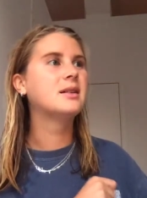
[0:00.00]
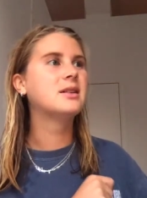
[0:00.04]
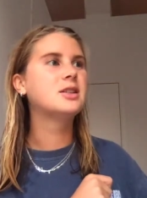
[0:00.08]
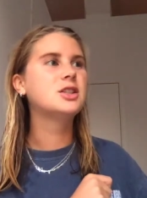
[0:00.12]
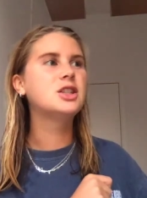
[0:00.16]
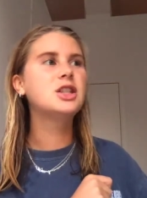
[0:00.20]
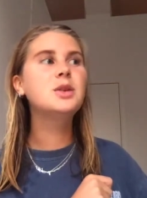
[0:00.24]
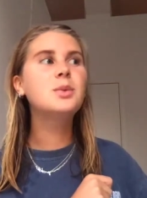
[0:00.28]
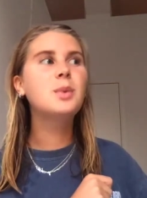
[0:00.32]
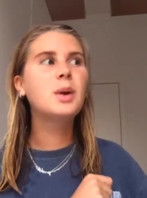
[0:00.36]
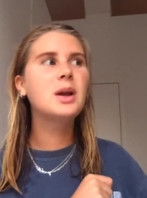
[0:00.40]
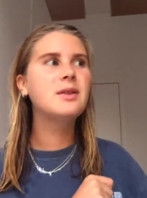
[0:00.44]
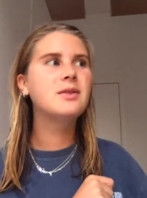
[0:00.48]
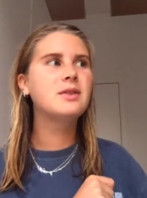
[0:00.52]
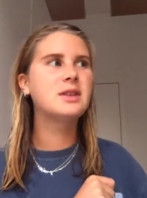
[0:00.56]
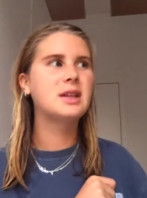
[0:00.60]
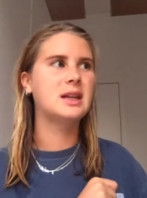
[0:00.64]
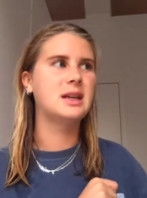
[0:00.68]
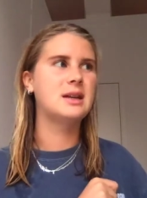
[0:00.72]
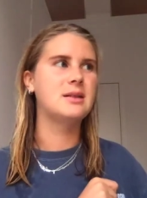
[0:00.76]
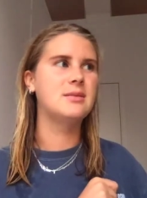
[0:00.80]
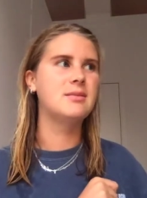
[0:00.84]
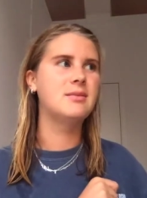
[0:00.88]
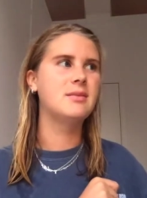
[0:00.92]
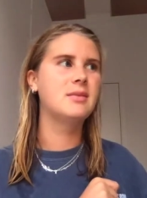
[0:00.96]
She waved to
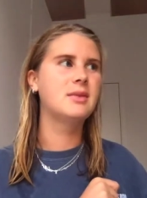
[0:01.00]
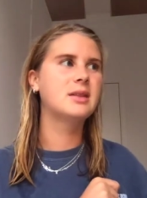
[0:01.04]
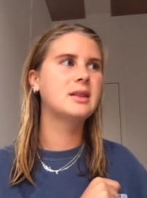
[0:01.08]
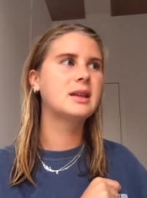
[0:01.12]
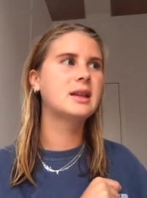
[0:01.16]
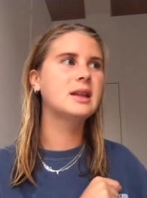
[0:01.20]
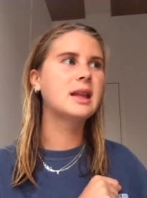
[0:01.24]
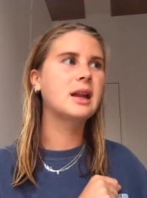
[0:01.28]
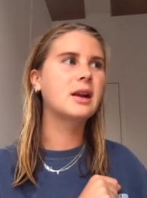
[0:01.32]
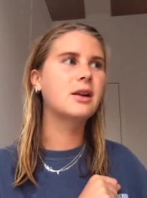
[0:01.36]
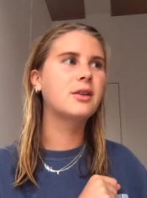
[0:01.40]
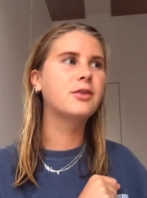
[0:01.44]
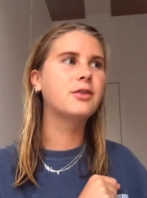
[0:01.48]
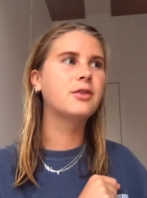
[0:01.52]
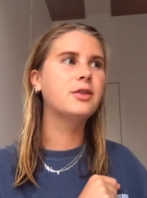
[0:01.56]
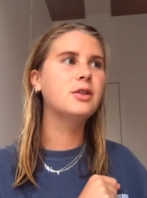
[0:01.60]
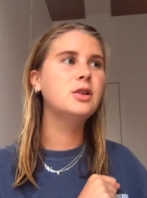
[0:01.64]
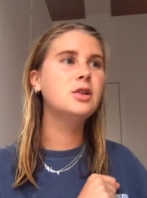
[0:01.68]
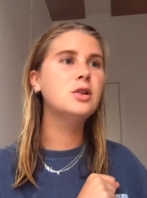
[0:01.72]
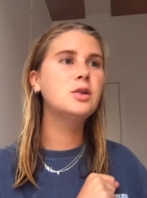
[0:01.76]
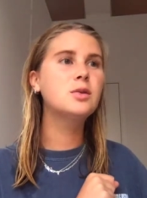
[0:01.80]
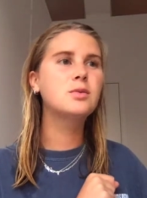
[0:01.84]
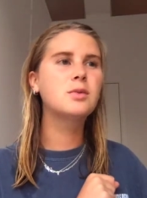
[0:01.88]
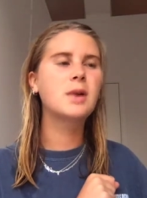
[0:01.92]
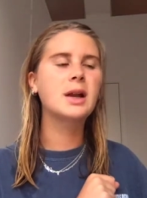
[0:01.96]
him. The letter
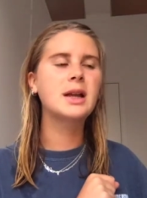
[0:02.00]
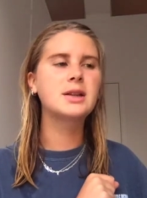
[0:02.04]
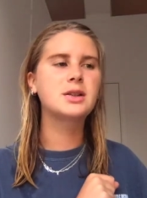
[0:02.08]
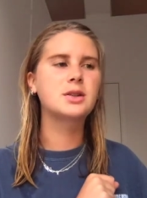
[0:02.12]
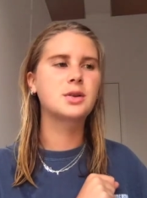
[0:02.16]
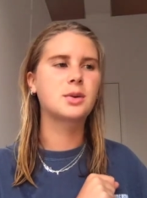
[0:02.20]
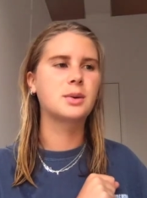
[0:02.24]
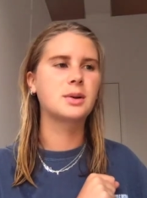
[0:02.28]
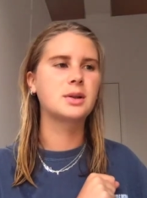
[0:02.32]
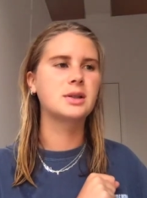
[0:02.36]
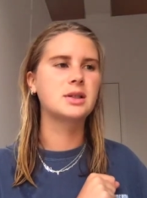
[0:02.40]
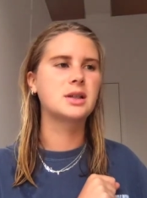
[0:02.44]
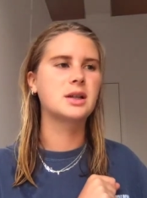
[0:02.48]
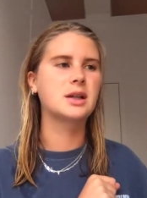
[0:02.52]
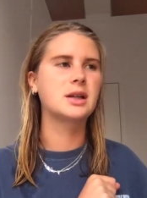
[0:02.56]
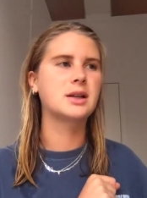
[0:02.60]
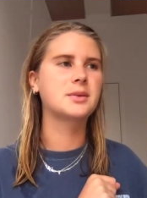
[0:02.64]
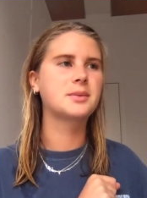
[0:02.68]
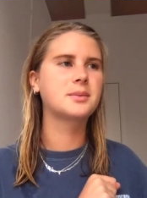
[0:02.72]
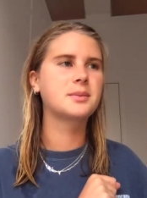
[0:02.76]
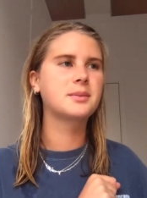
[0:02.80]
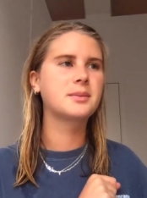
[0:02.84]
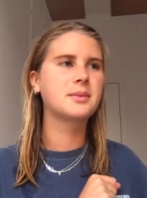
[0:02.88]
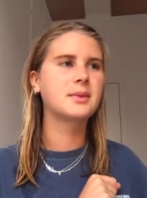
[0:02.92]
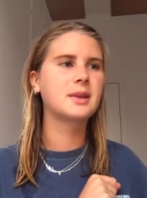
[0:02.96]
flew right towards her.
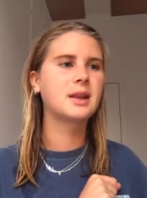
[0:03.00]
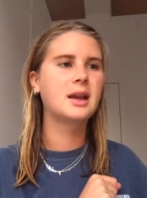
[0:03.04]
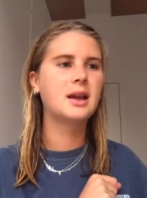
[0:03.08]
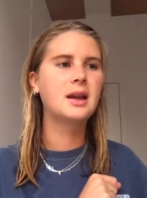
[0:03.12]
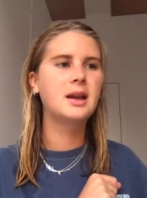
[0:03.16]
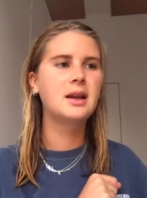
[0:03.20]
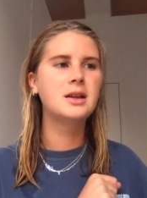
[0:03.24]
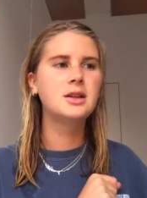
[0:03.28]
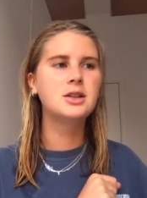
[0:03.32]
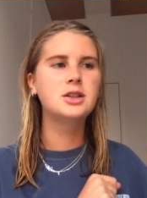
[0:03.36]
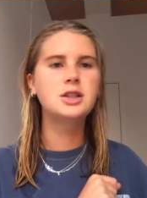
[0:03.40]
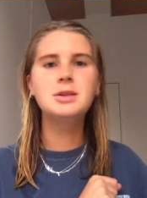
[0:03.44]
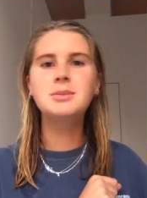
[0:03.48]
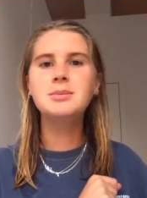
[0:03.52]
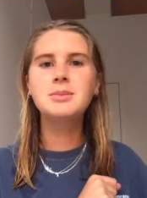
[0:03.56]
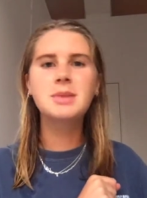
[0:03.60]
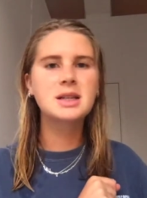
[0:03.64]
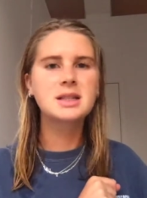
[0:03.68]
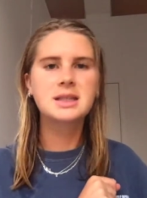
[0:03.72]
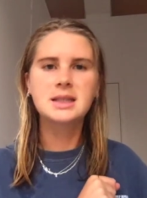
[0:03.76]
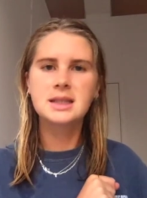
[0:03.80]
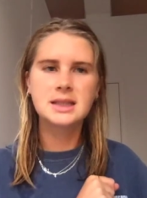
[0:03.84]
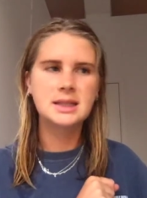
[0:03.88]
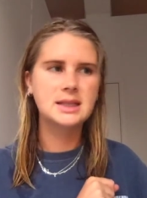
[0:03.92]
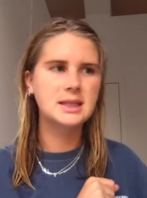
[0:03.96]
She
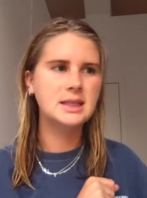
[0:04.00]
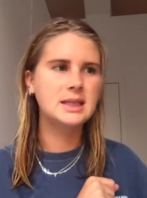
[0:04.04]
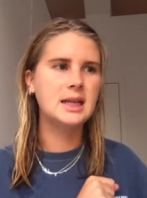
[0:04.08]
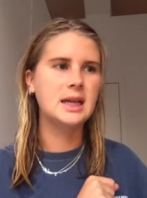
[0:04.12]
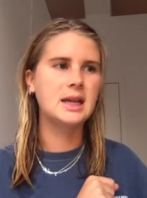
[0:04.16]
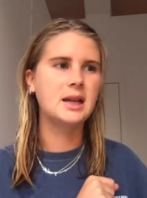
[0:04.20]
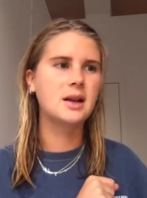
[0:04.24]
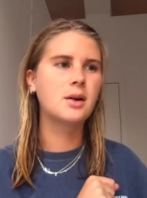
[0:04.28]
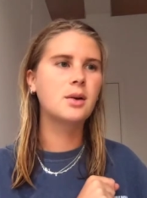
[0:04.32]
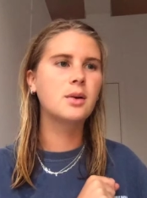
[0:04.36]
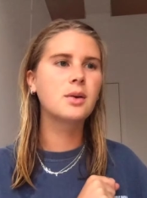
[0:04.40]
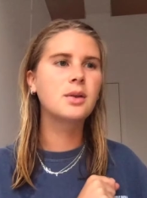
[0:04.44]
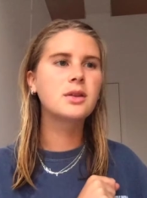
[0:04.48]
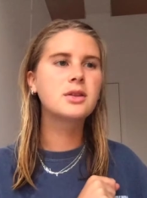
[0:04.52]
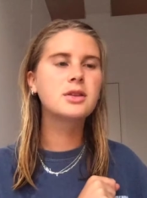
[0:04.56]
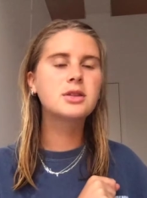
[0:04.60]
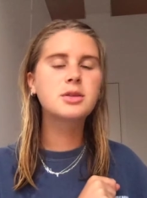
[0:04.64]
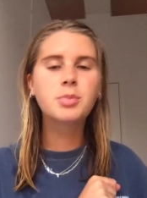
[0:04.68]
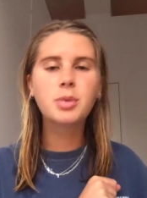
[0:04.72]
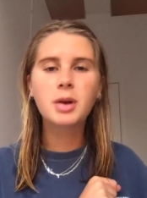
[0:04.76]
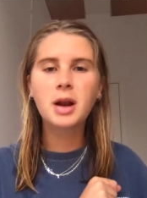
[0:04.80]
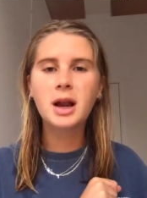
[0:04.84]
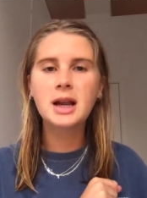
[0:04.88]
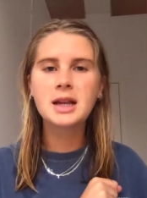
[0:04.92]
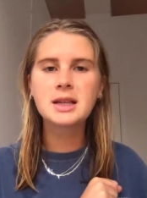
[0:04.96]
mustn't see it or the
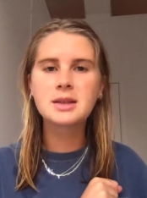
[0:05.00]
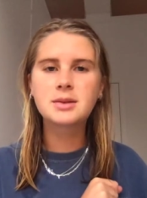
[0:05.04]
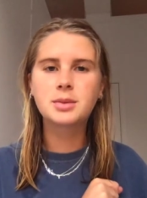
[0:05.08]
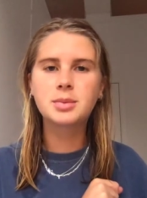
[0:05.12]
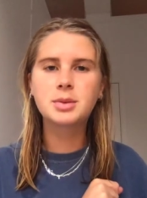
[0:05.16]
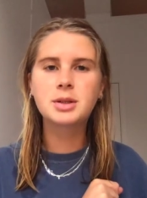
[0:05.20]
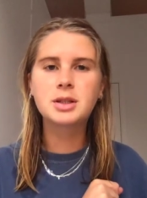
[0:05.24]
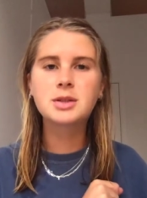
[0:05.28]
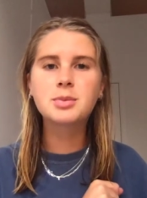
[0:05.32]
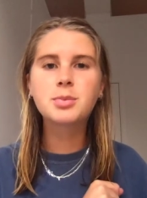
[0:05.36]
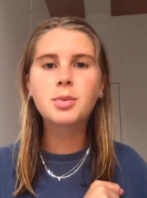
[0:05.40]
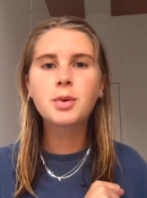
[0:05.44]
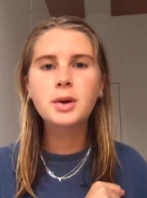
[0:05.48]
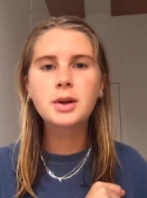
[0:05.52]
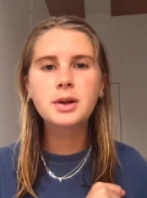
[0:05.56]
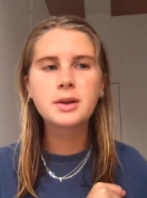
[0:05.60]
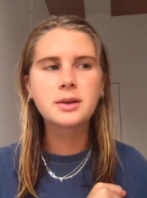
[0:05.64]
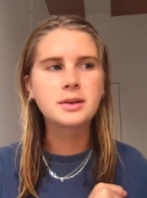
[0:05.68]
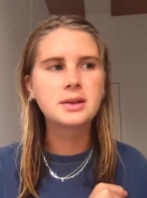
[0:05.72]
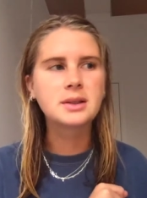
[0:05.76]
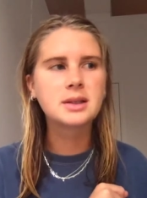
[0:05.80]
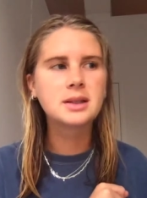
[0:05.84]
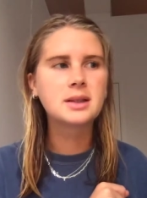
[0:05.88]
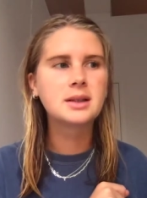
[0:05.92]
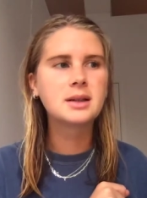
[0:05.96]
surprise will be
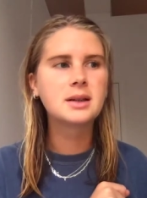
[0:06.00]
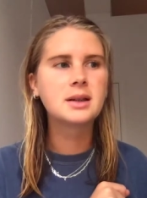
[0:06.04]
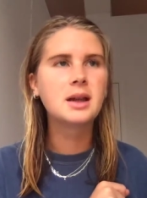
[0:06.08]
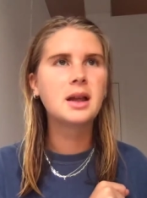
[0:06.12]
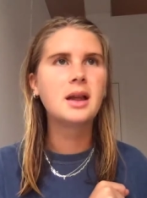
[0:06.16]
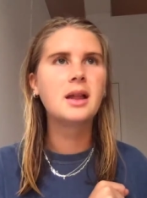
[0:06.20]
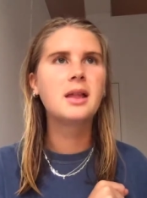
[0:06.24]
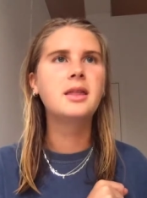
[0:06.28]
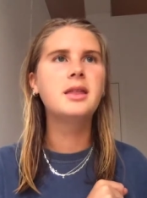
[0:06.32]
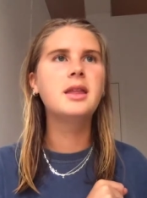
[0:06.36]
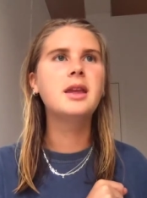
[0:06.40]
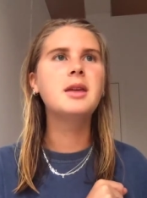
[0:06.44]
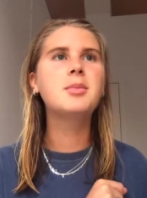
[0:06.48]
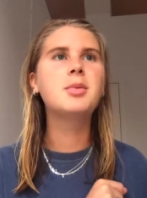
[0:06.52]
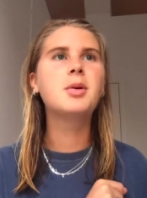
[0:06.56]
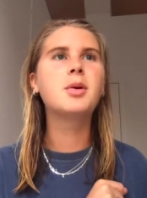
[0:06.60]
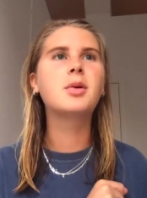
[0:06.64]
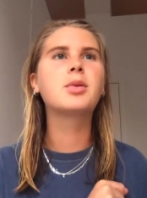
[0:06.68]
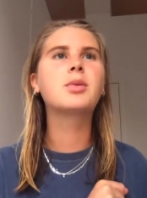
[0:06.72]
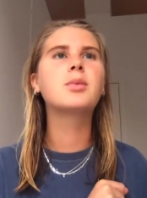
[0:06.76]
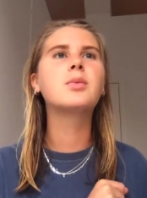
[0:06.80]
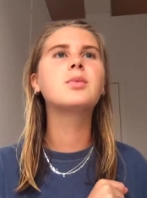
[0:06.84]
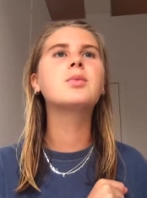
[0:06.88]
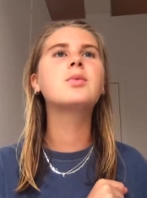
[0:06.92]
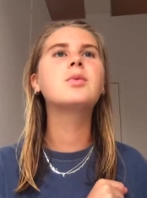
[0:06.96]
spoiled. They
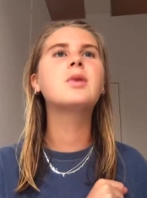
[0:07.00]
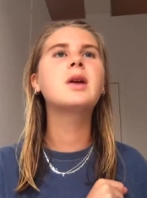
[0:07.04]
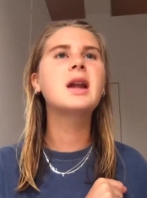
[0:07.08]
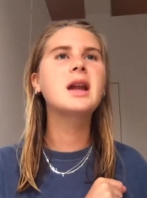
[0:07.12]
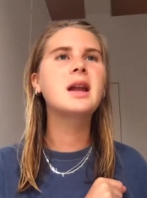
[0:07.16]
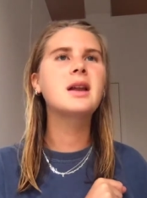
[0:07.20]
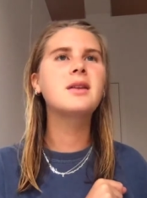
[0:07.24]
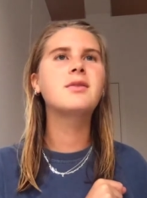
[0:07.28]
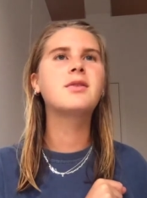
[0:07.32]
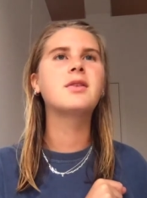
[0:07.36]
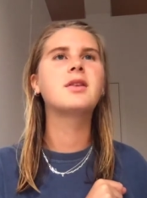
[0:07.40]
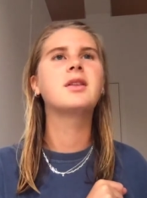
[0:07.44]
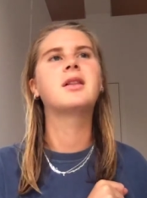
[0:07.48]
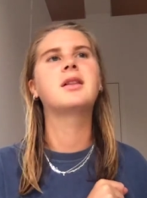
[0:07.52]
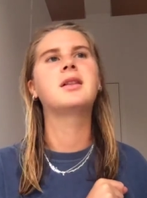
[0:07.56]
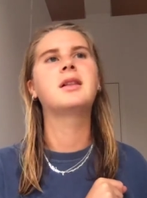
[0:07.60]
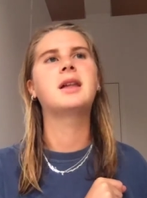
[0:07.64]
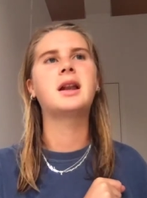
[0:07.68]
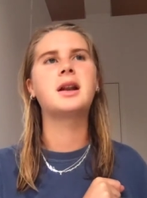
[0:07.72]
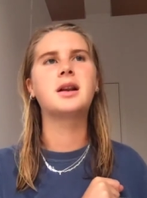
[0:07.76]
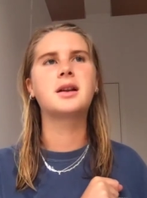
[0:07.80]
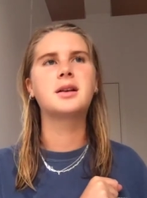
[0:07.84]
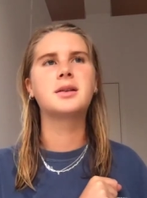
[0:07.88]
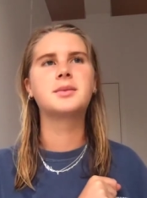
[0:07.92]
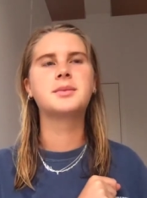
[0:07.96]
both ran for the
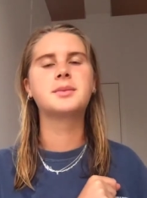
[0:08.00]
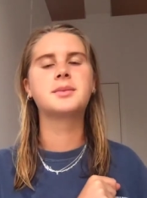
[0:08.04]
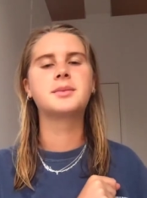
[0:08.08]
letter.